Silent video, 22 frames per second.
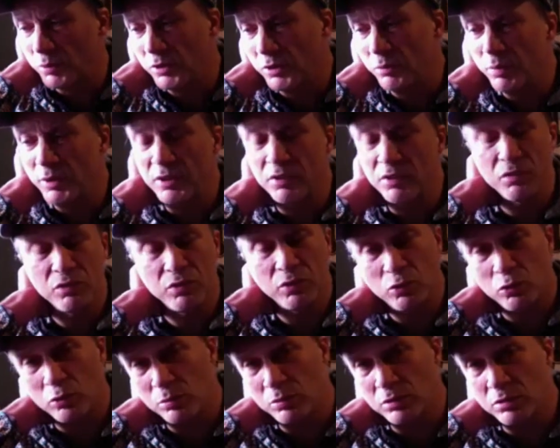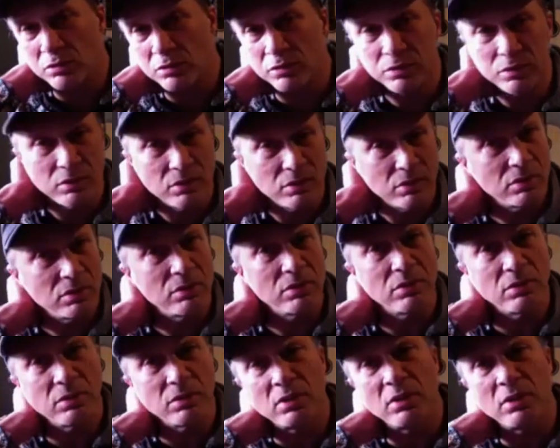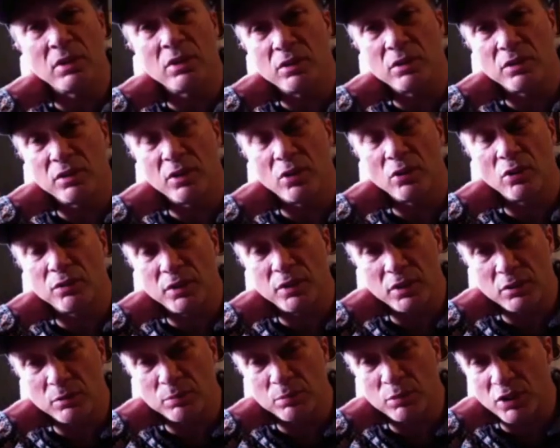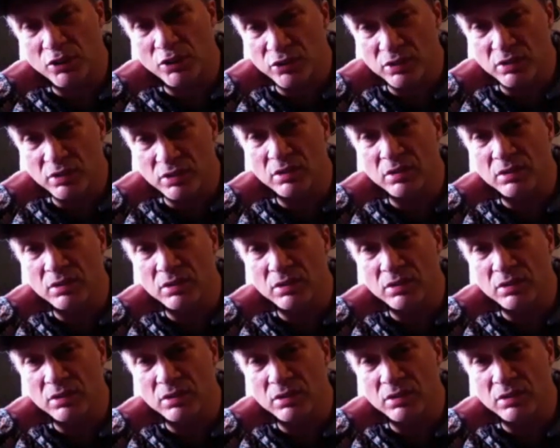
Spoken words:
the best form of self-expression